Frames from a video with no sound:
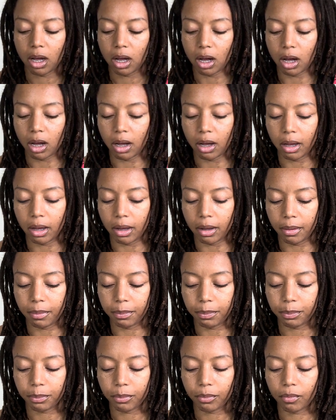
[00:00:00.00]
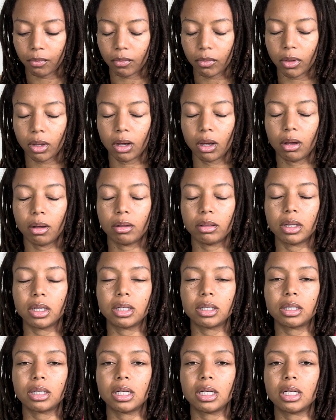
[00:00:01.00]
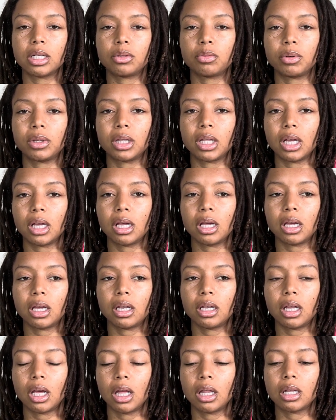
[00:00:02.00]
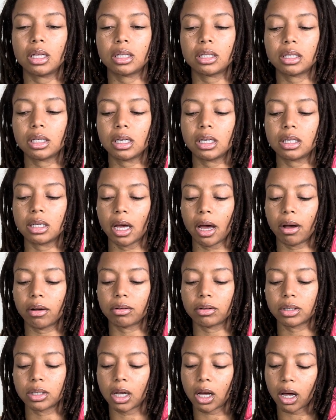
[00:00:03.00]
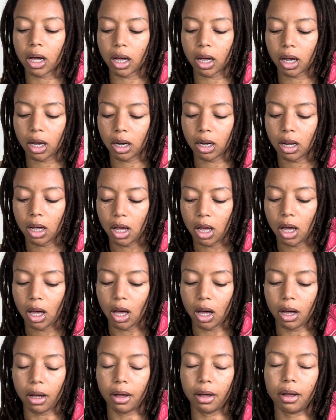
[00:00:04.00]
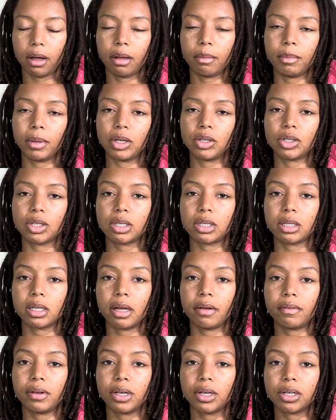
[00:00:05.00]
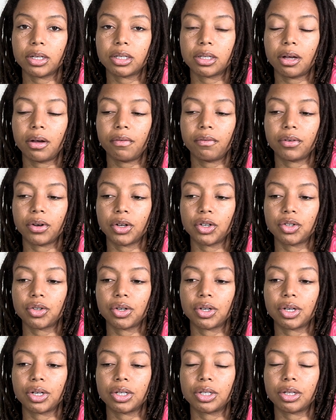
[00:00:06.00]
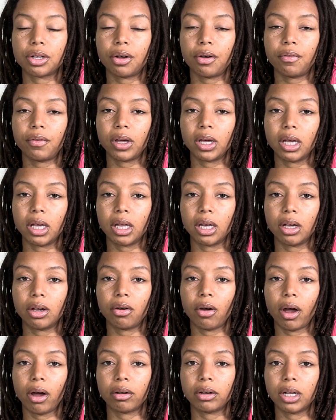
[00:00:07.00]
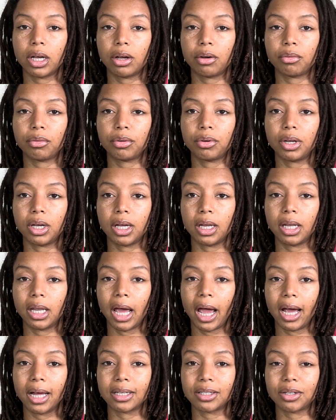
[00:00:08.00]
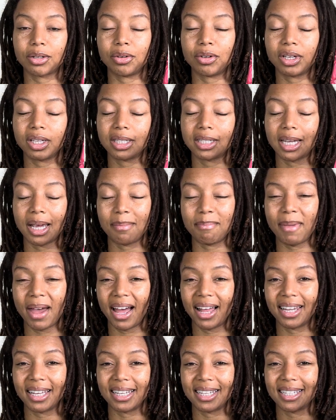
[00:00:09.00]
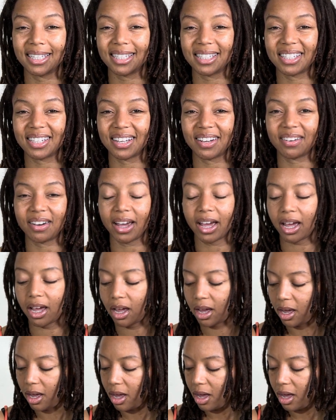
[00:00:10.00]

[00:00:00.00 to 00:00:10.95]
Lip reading: the seeds within and the seeds outside, and just loving yourself, nurturing yourself, and getting grounded and rooted in that so you can stay balanced, okay?